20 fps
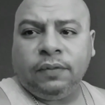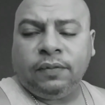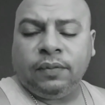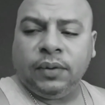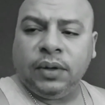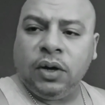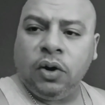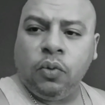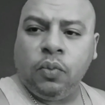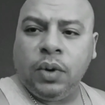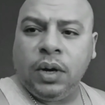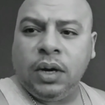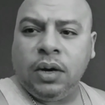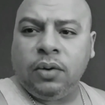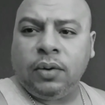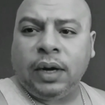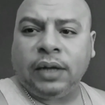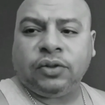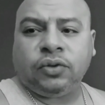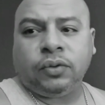for Ill
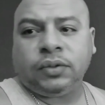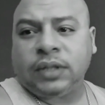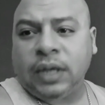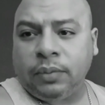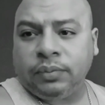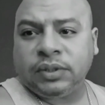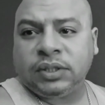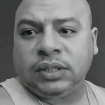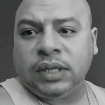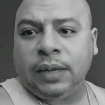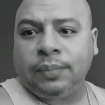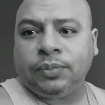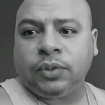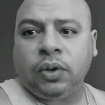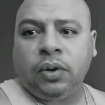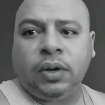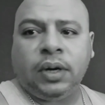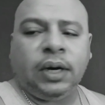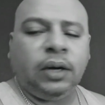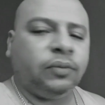Will, I thought that was slept
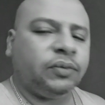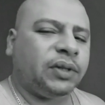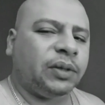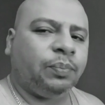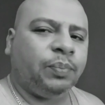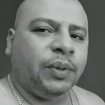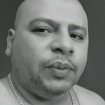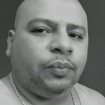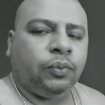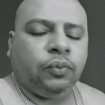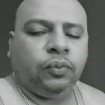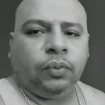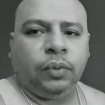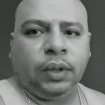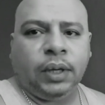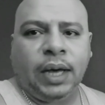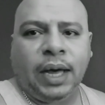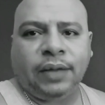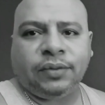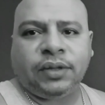on. I don't think people
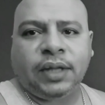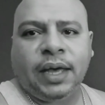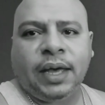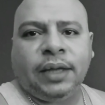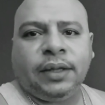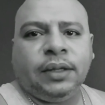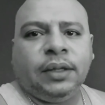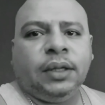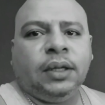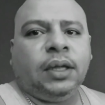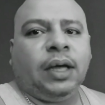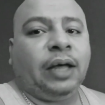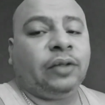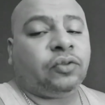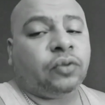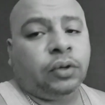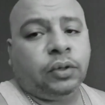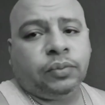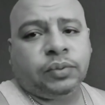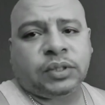got that. I
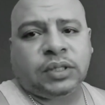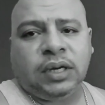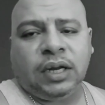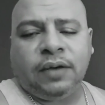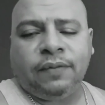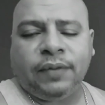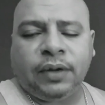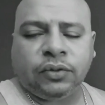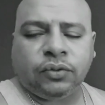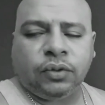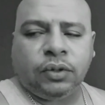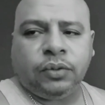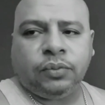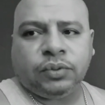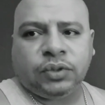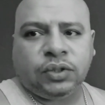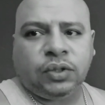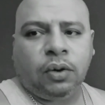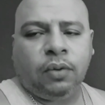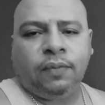thought it was clever. I thought it
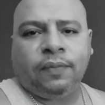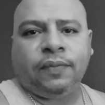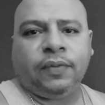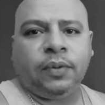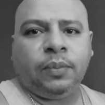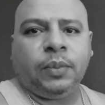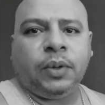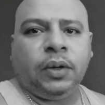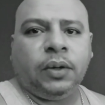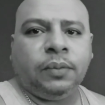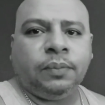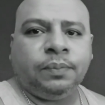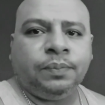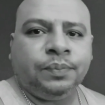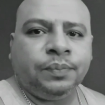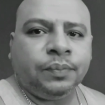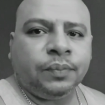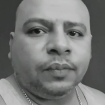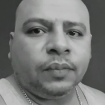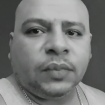was dope from
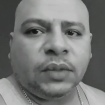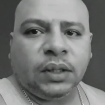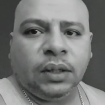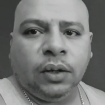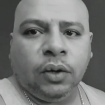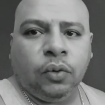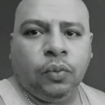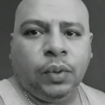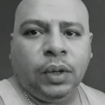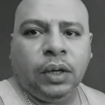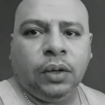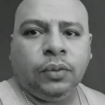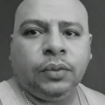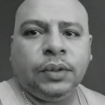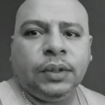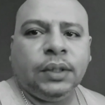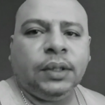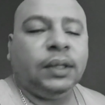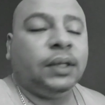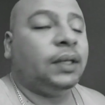Ill Will.
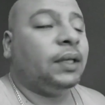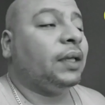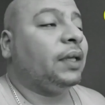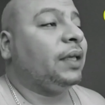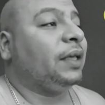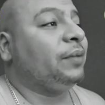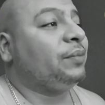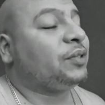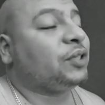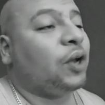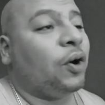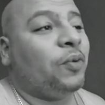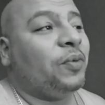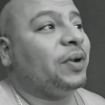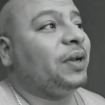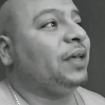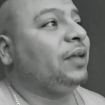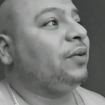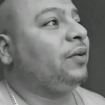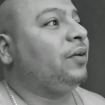He was
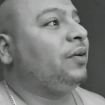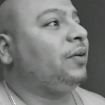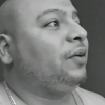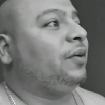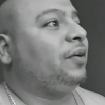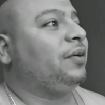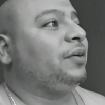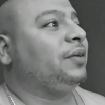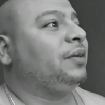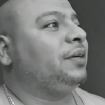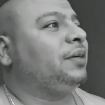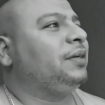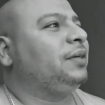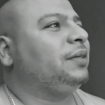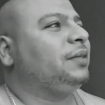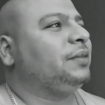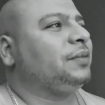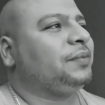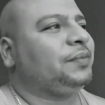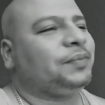going in
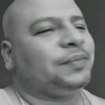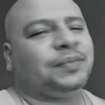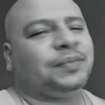on